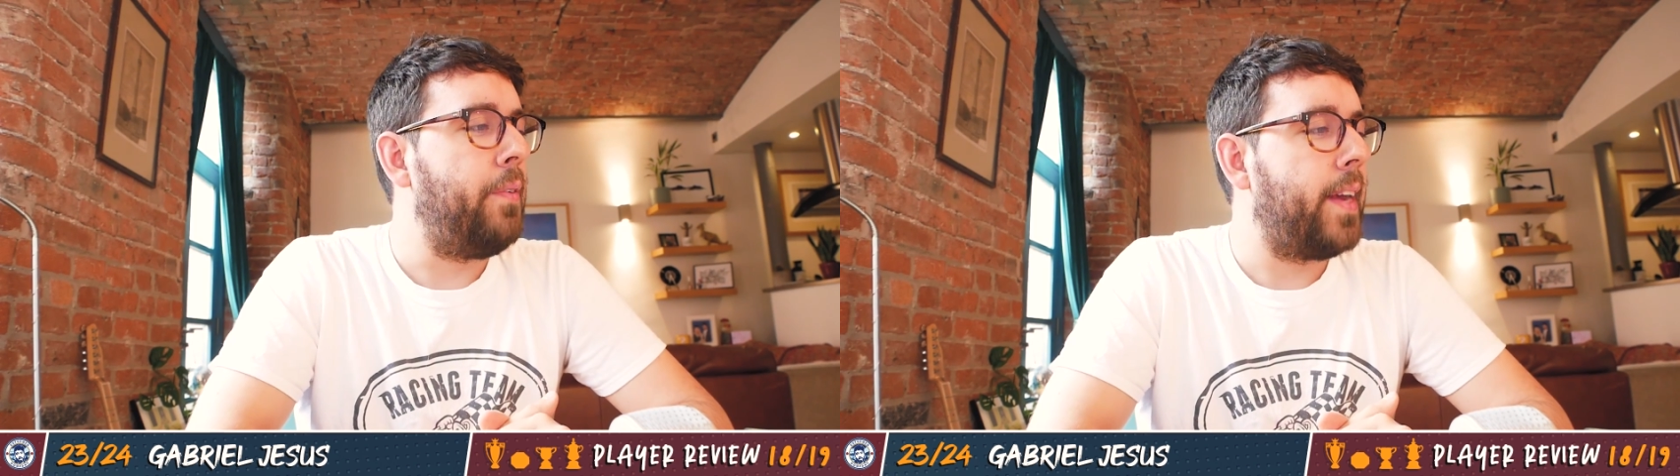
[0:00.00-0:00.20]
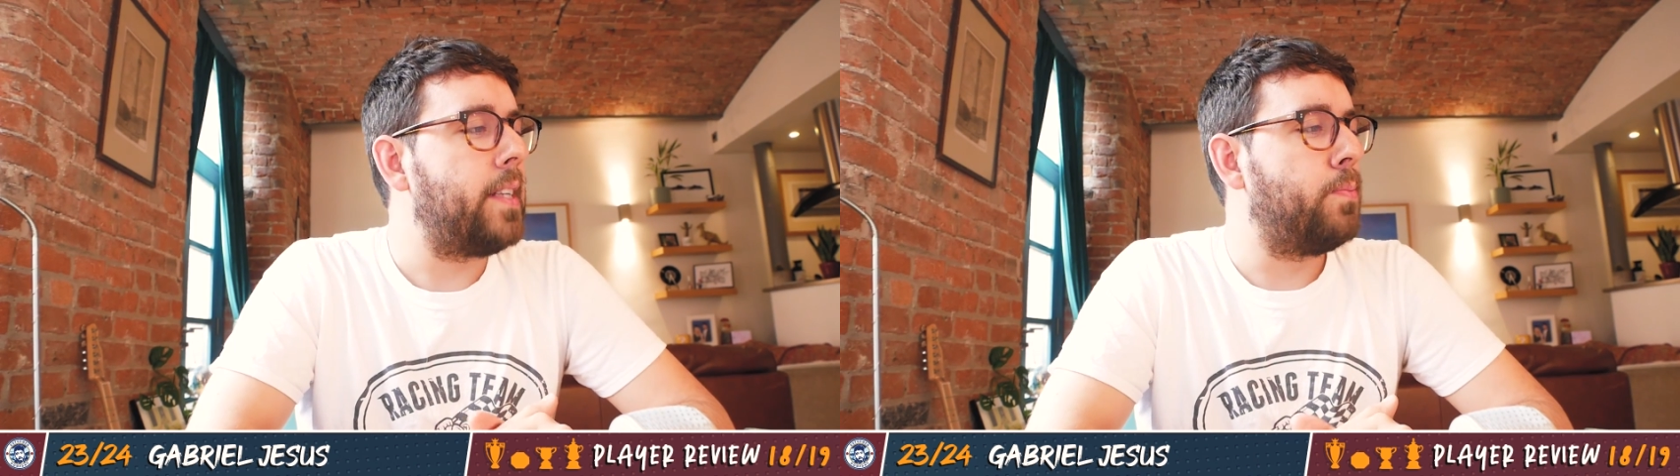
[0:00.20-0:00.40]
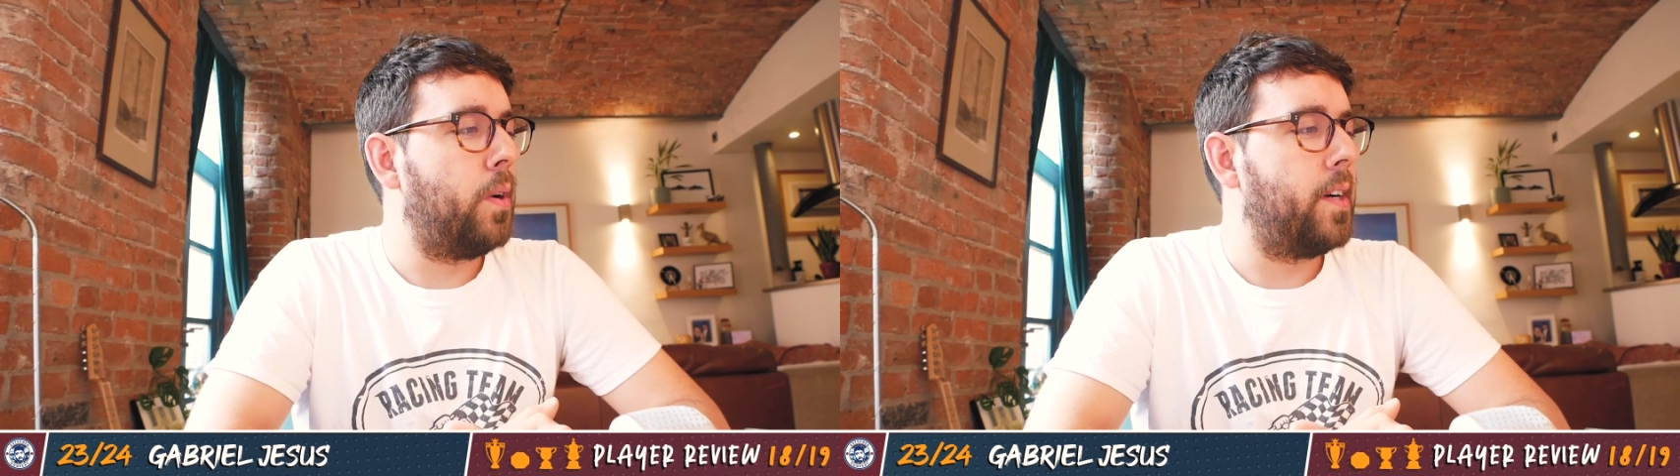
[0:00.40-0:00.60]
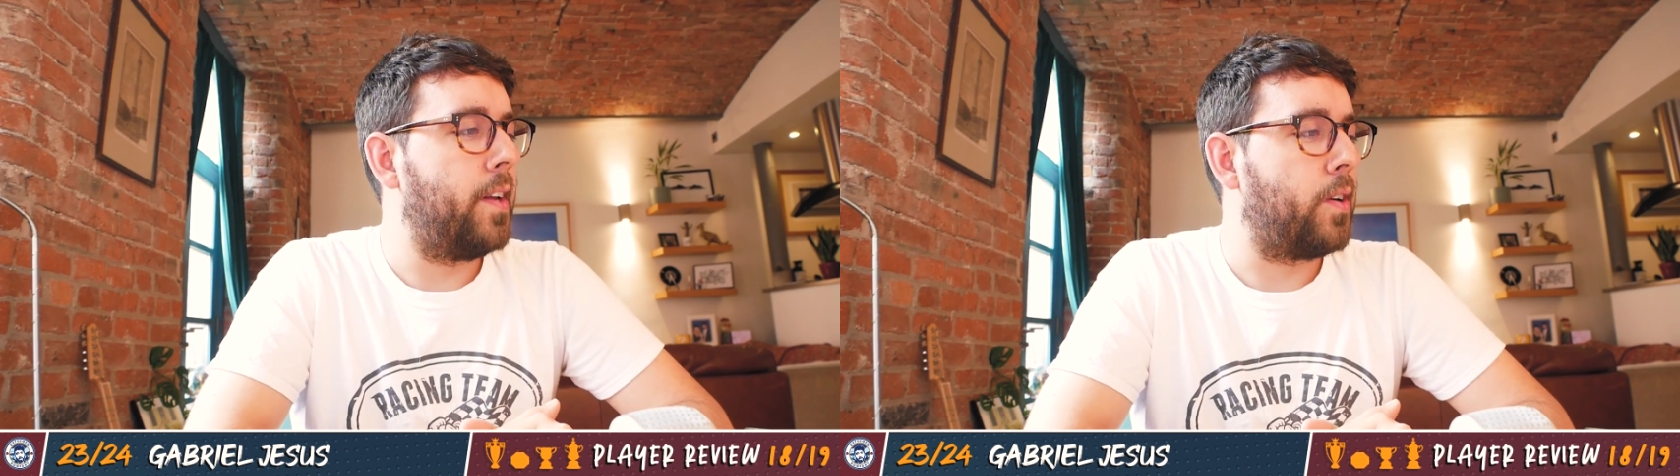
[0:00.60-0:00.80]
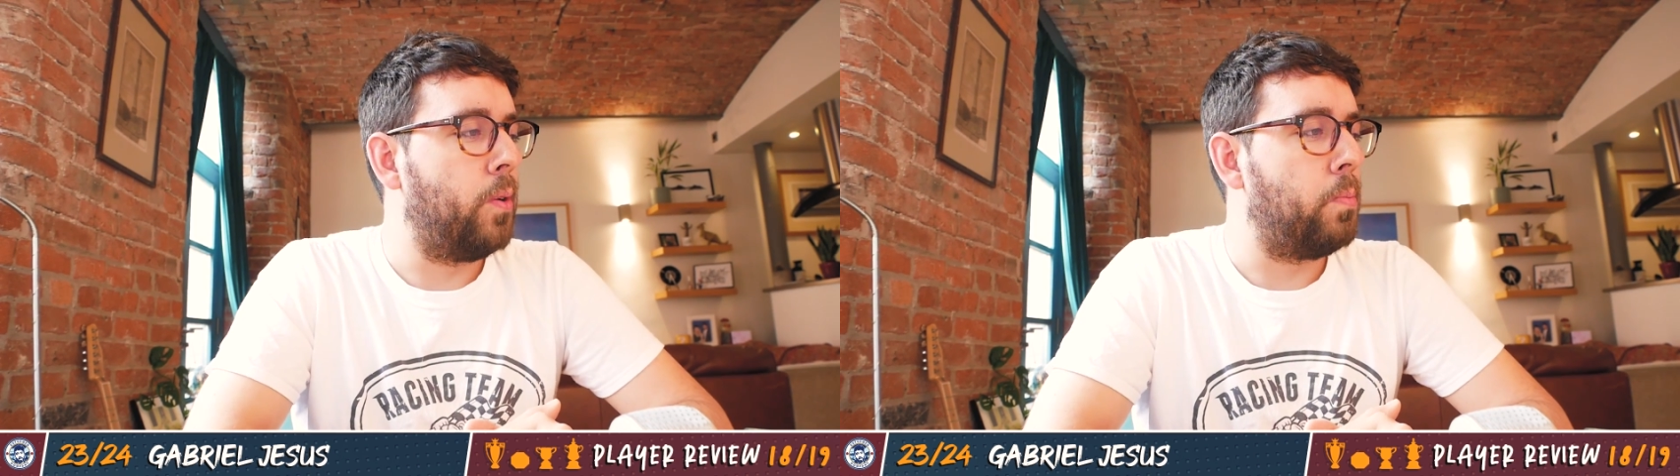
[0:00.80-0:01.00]
If he gets more
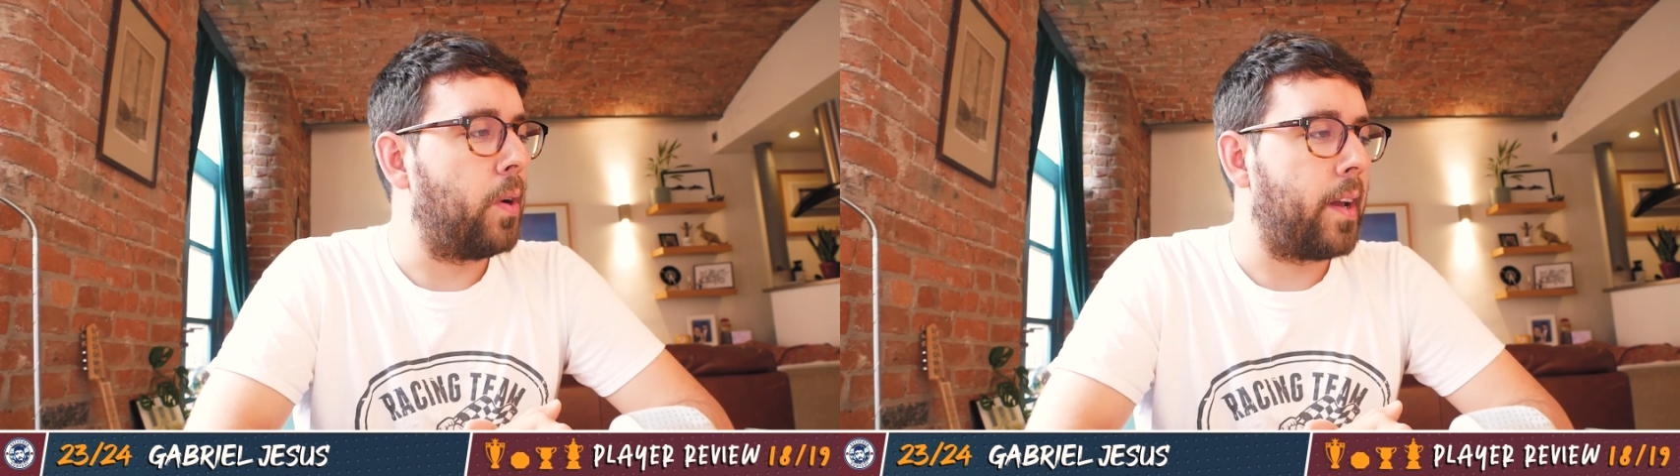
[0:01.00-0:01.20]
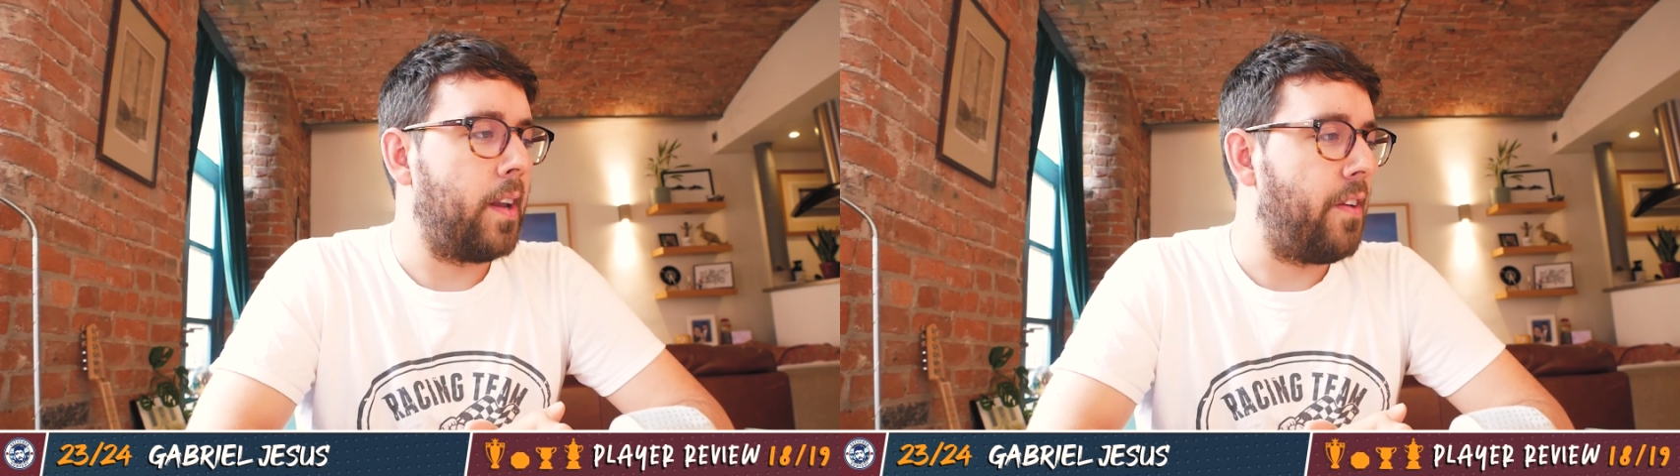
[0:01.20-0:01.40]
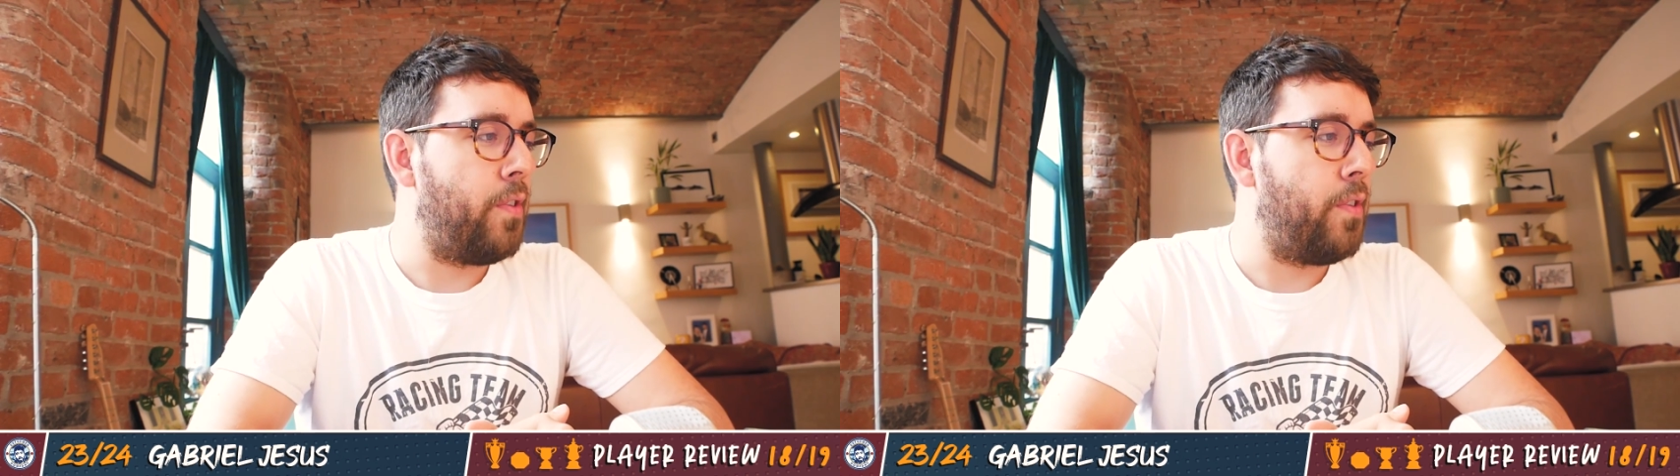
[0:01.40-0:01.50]
clinical, we're looking at